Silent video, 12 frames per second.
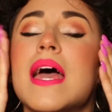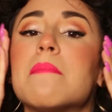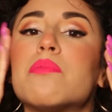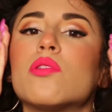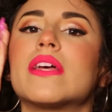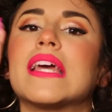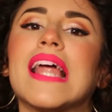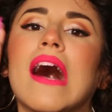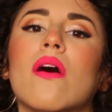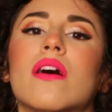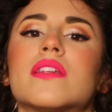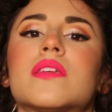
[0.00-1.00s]
and pulling it
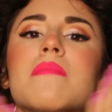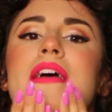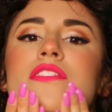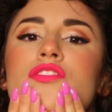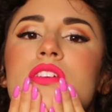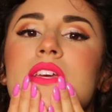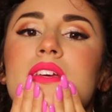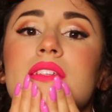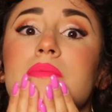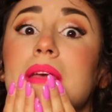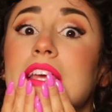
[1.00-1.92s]
out onto my cheeks,